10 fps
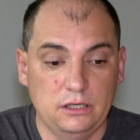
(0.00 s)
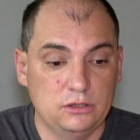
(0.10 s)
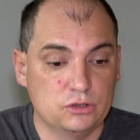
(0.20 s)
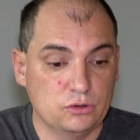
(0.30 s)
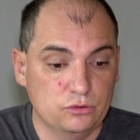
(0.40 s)
a
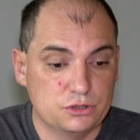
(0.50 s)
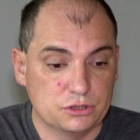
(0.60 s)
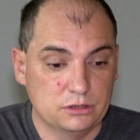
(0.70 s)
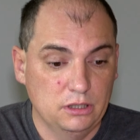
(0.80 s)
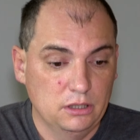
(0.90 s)

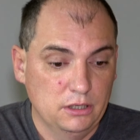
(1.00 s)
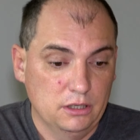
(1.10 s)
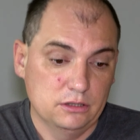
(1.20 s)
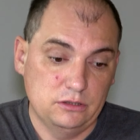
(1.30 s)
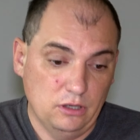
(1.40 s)

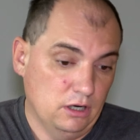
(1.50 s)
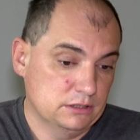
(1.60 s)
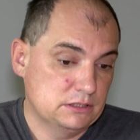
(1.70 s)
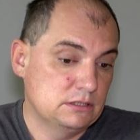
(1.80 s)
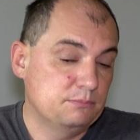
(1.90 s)

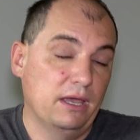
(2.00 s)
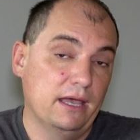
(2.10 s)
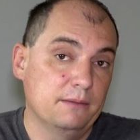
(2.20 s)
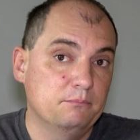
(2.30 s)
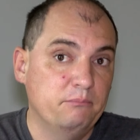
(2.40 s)

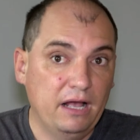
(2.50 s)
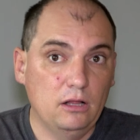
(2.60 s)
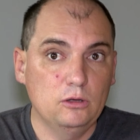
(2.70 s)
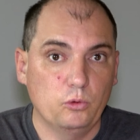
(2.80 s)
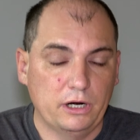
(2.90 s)

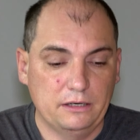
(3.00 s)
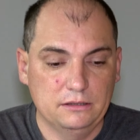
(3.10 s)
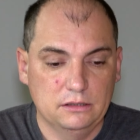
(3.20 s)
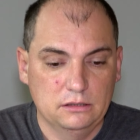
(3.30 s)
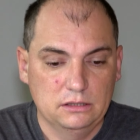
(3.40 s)
Trojan.Spam.Malware.
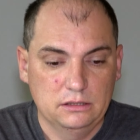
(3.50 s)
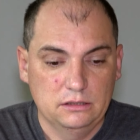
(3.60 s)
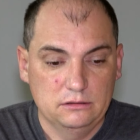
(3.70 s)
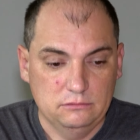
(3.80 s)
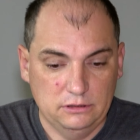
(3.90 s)

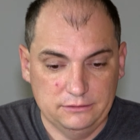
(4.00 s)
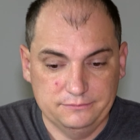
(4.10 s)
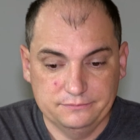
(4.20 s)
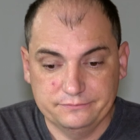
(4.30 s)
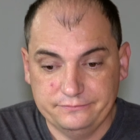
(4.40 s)
Well,